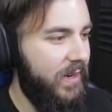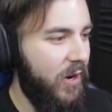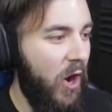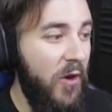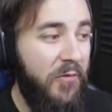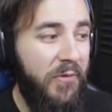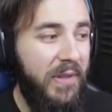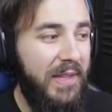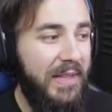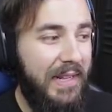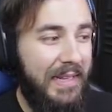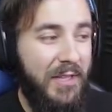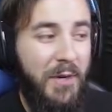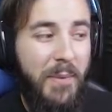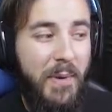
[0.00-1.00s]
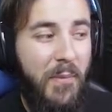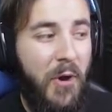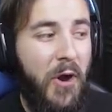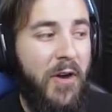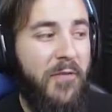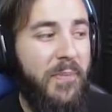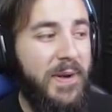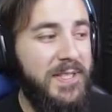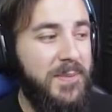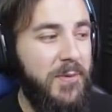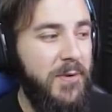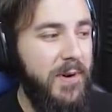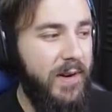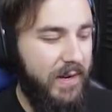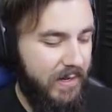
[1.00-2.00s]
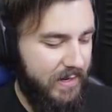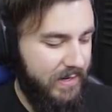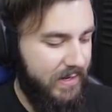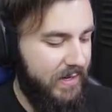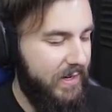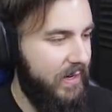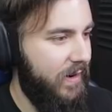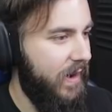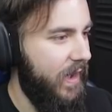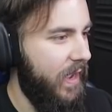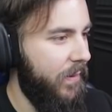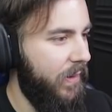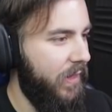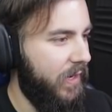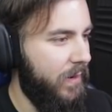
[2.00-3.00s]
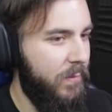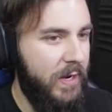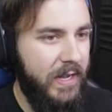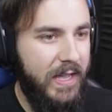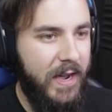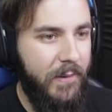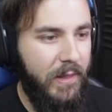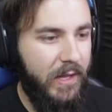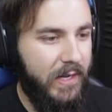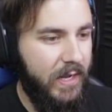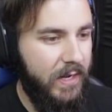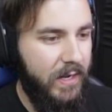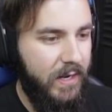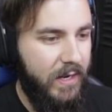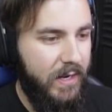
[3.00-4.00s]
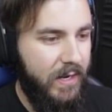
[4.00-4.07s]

Hopefully a little bit more if possible. All right, how we looking, buddy? How we looking?